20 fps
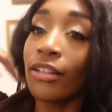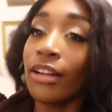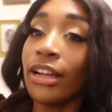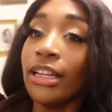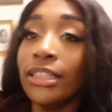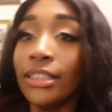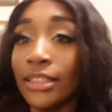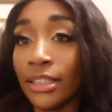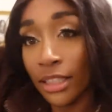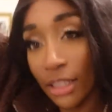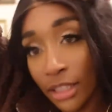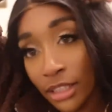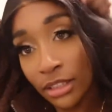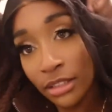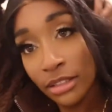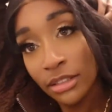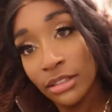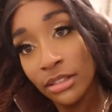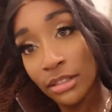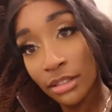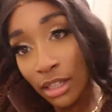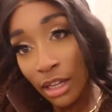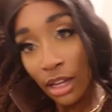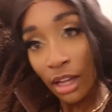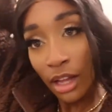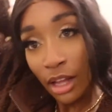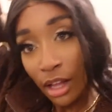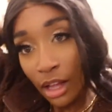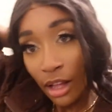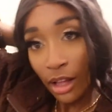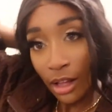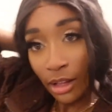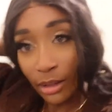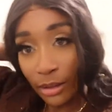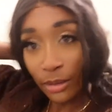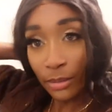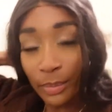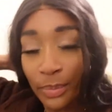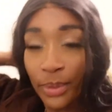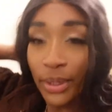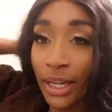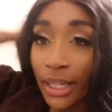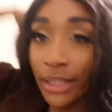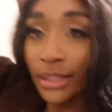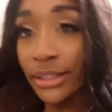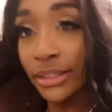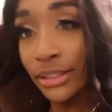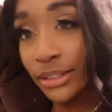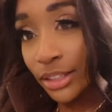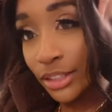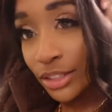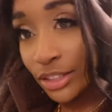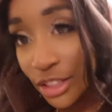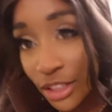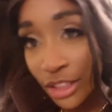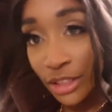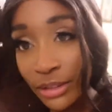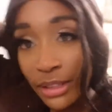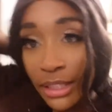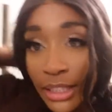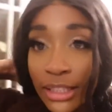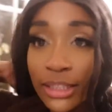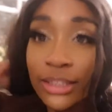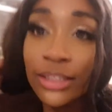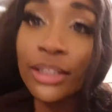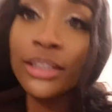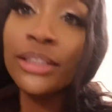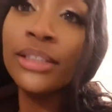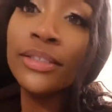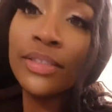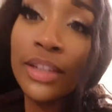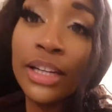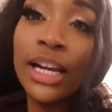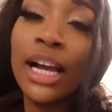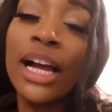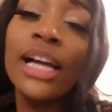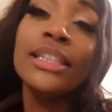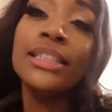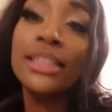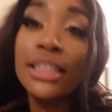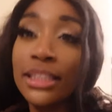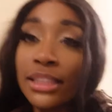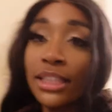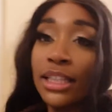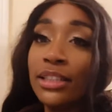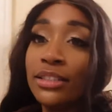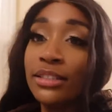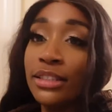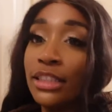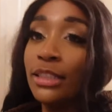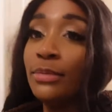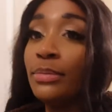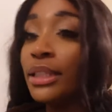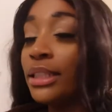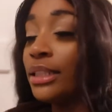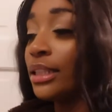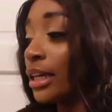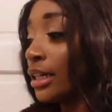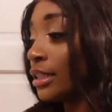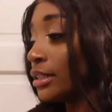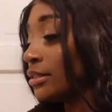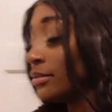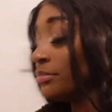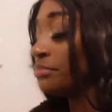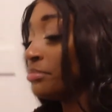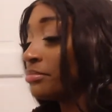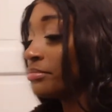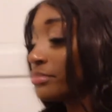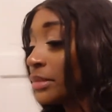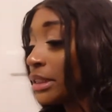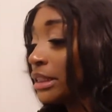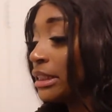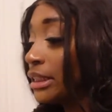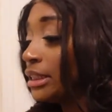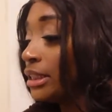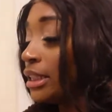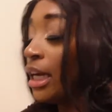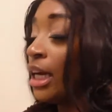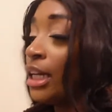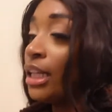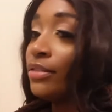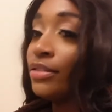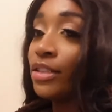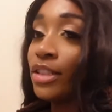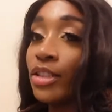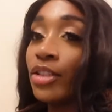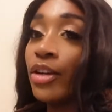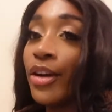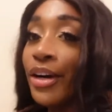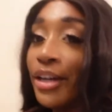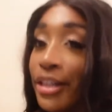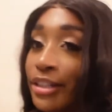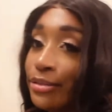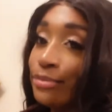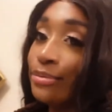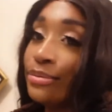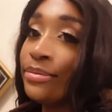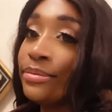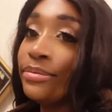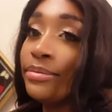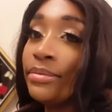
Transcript: crazy. But the shoot is over, guys. It's literally midnight. I've just got home.